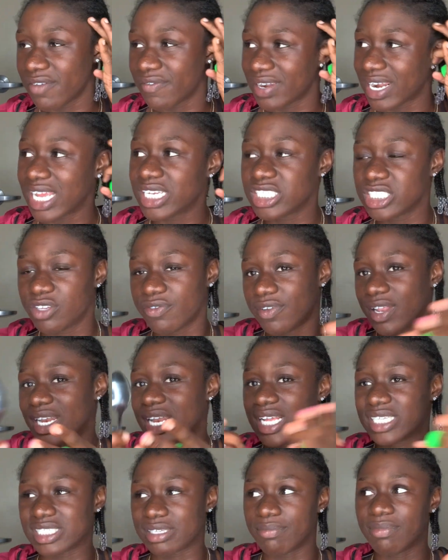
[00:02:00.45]
and I just feel like
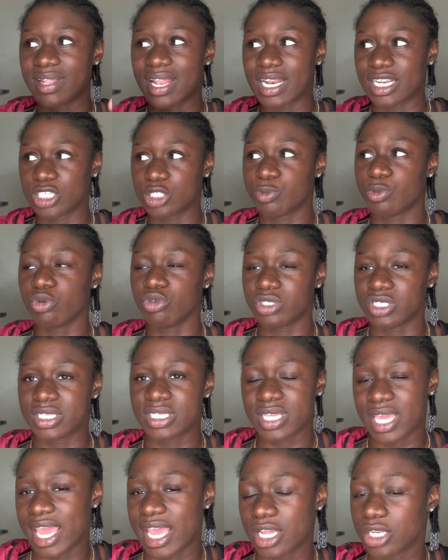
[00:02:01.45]
that's something that the spoon
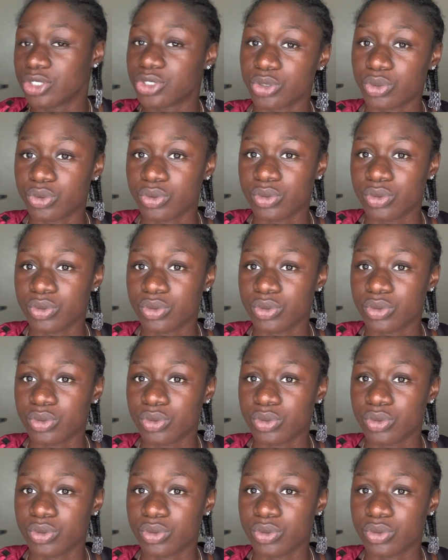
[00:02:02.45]
just can't do.